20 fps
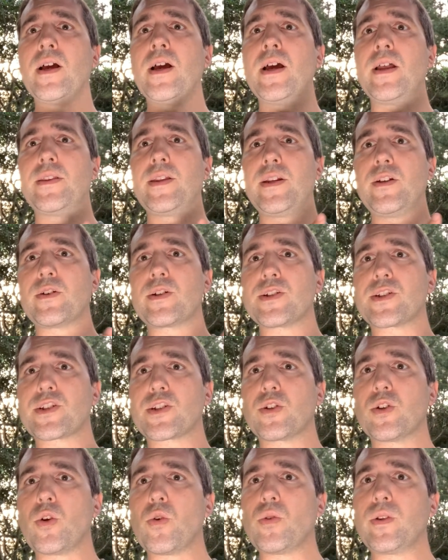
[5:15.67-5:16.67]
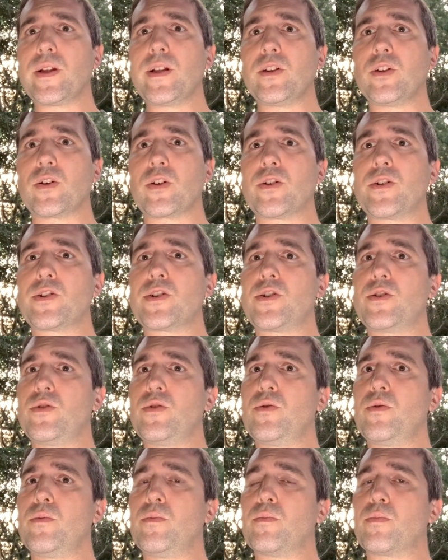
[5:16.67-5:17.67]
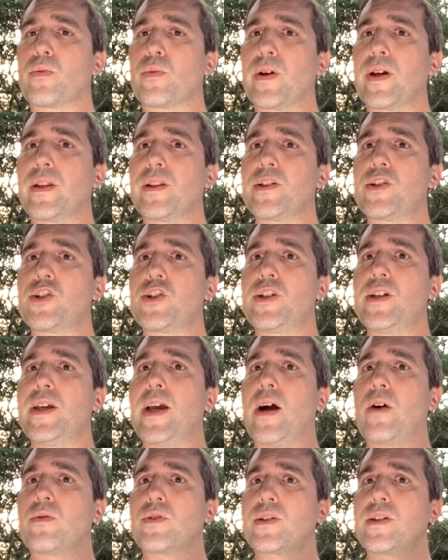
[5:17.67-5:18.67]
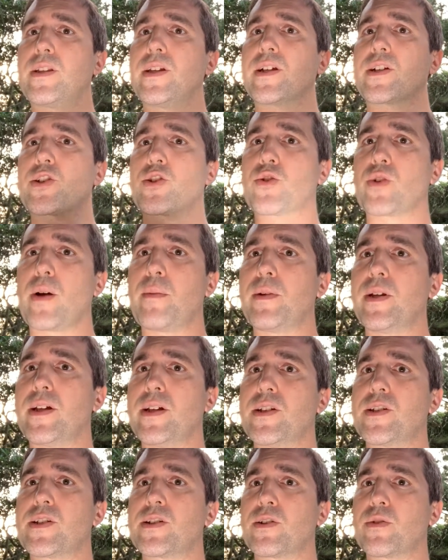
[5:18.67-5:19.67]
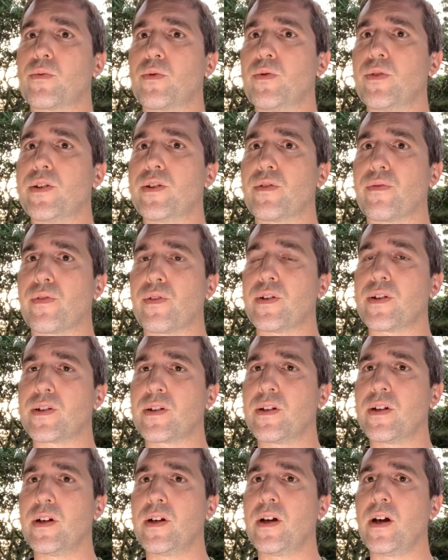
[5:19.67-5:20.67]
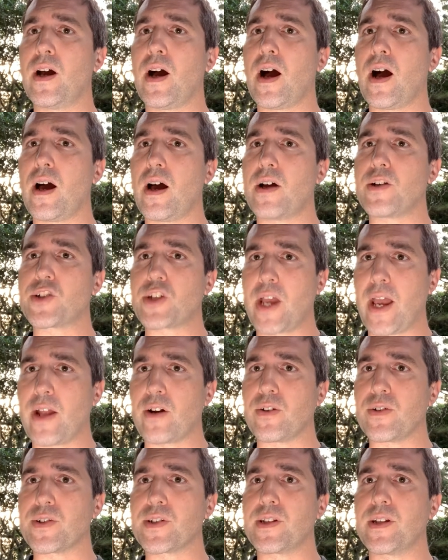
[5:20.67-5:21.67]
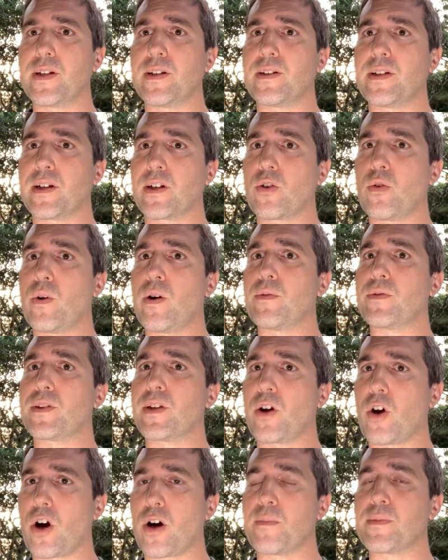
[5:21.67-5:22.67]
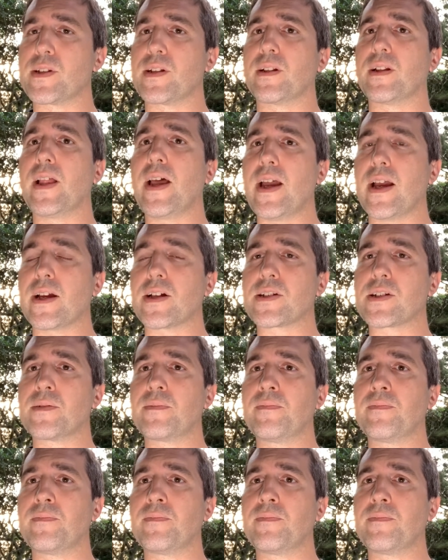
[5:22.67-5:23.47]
then you can slowly learn to bring the qi out to the extremities through the different channels that go up the arms and legs.